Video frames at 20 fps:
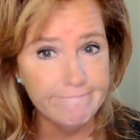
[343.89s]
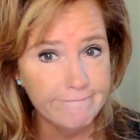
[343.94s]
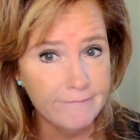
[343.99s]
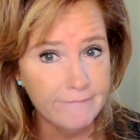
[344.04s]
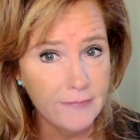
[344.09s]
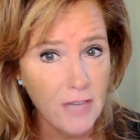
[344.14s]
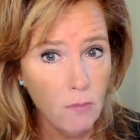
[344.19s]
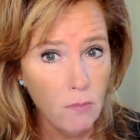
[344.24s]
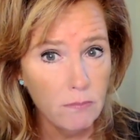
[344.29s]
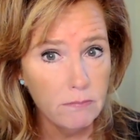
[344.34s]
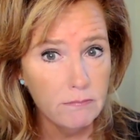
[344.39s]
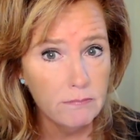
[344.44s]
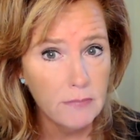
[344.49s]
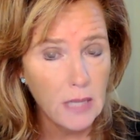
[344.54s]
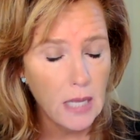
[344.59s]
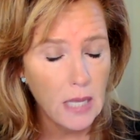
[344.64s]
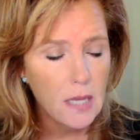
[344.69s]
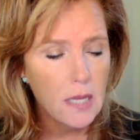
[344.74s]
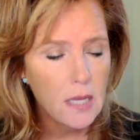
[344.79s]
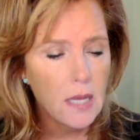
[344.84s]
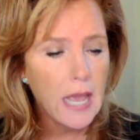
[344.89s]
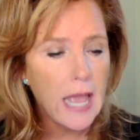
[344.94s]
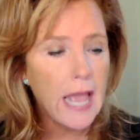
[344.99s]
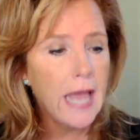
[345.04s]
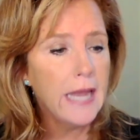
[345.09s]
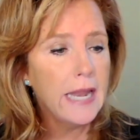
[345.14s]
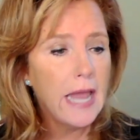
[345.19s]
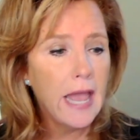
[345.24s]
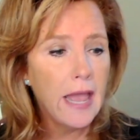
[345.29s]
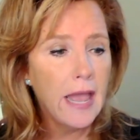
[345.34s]
No.
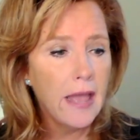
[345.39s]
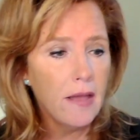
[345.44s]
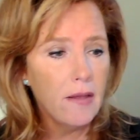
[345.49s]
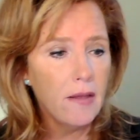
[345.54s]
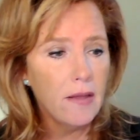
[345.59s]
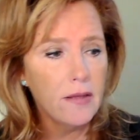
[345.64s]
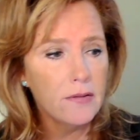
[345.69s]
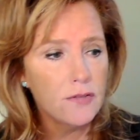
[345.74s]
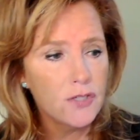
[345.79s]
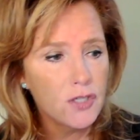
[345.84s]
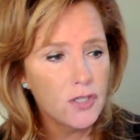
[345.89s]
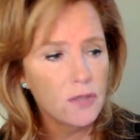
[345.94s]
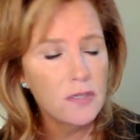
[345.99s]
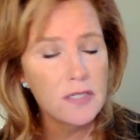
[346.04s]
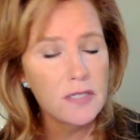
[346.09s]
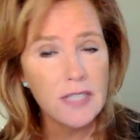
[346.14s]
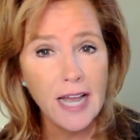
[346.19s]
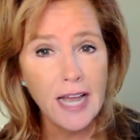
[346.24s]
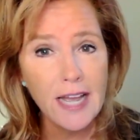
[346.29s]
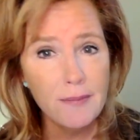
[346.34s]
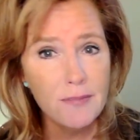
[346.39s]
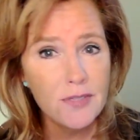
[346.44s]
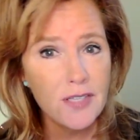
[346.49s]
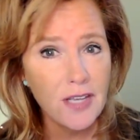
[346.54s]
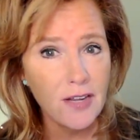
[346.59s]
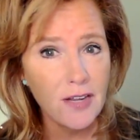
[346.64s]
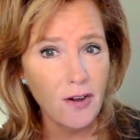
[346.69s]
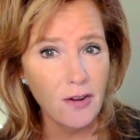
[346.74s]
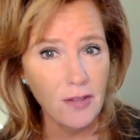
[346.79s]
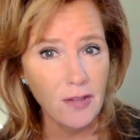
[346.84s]
And certain times
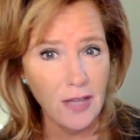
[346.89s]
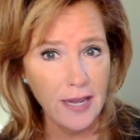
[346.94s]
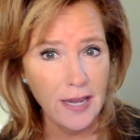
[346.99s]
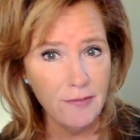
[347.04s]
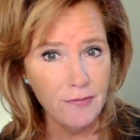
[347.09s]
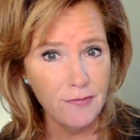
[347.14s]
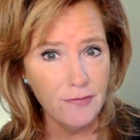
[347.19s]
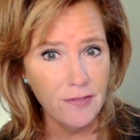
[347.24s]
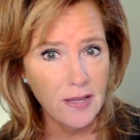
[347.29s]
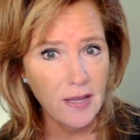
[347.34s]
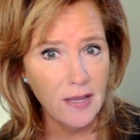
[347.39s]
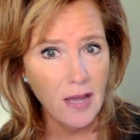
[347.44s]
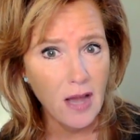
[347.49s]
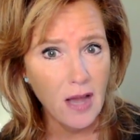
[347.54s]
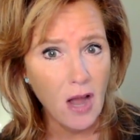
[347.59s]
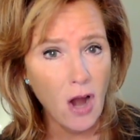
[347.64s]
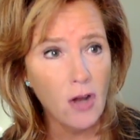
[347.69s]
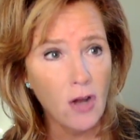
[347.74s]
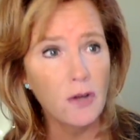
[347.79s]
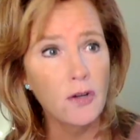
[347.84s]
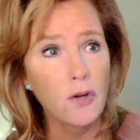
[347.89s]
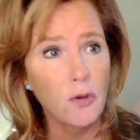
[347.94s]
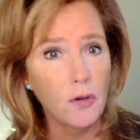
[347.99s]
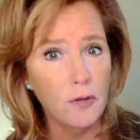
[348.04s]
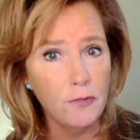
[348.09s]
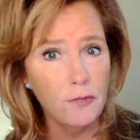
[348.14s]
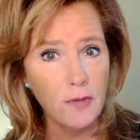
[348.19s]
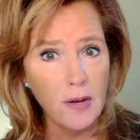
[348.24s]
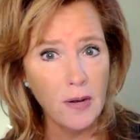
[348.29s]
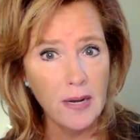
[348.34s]
in our life, our
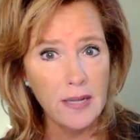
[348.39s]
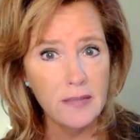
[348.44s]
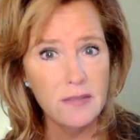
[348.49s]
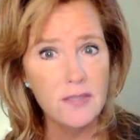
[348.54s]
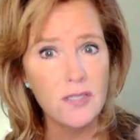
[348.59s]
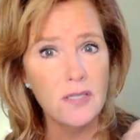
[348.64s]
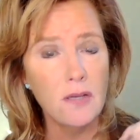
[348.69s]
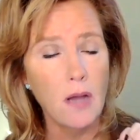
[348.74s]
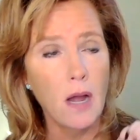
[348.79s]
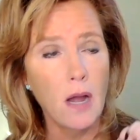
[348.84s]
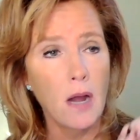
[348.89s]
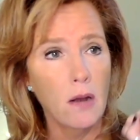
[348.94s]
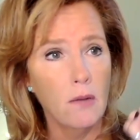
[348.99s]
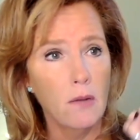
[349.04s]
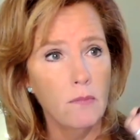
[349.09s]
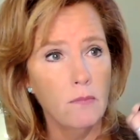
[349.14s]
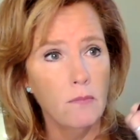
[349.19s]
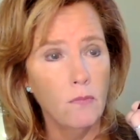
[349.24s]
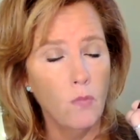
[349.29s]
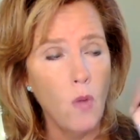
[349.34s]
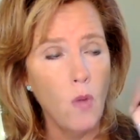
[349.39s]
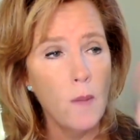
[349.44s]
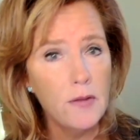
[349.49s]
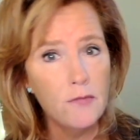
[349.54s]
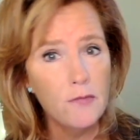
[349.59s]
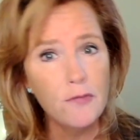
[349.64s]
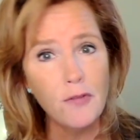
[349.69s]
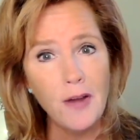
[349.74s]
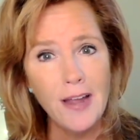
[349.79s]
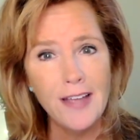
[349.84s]
girlfriends, our
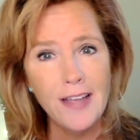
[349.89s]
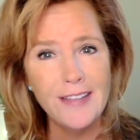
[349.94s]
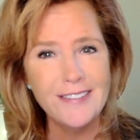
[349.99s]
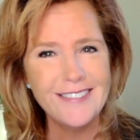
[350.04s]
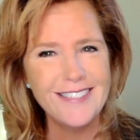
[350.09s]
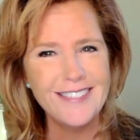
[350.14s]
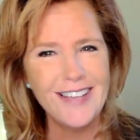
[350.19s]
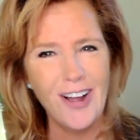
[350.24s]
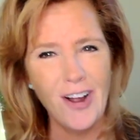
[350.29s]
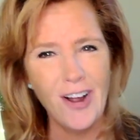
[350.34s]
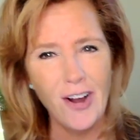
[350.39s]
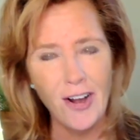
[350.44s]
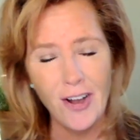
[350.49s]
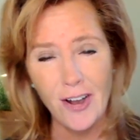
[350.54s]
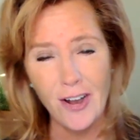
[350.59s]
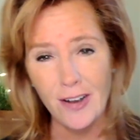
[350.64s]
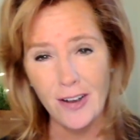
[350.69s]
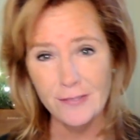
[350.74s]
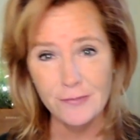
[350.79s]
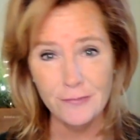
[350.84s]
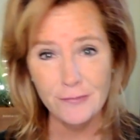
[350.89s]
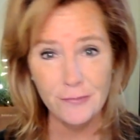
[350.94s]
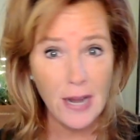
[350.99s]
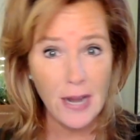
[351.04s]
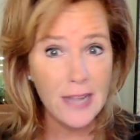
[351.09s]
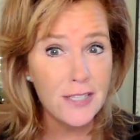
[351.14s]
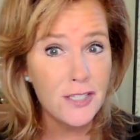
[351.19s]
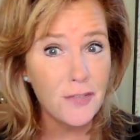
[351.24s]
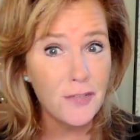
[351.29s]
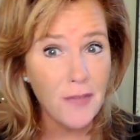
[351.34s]
woman friends, our
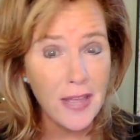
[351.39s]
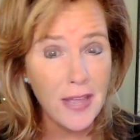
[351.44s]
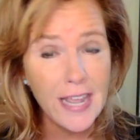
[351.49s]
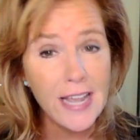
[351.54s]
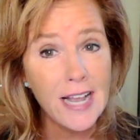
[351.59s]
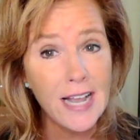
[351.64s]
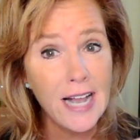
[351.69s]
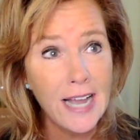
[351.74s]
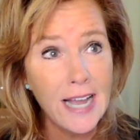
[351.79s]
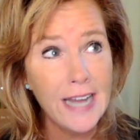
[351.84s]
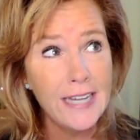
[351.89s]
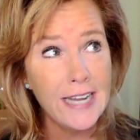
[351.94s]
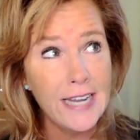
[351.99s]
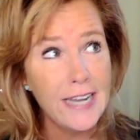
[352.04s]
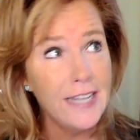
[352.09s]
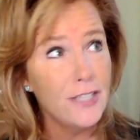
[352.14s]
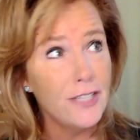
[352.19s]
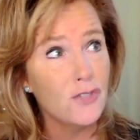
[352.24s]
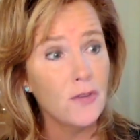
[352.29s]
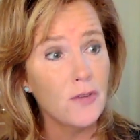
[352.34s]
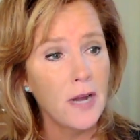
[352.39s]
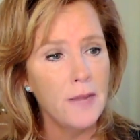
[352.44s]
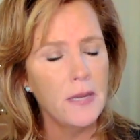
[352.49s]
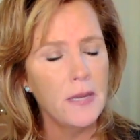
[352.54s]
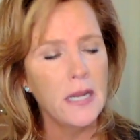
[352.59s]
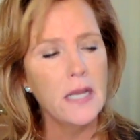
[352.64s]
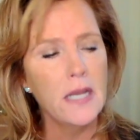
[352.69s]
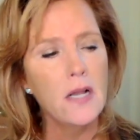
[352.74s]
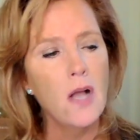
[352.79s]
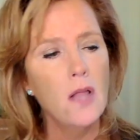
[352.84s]
friends of any kind, any stripe,
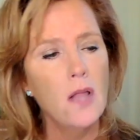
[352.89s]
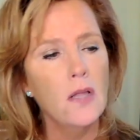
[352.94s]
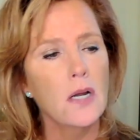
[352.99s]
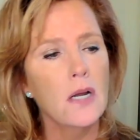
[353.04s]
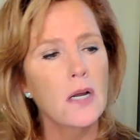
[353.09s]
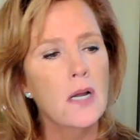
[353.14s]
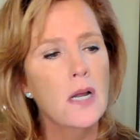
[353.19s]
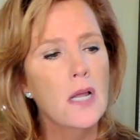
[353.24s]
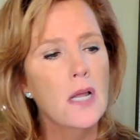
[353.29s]
any color,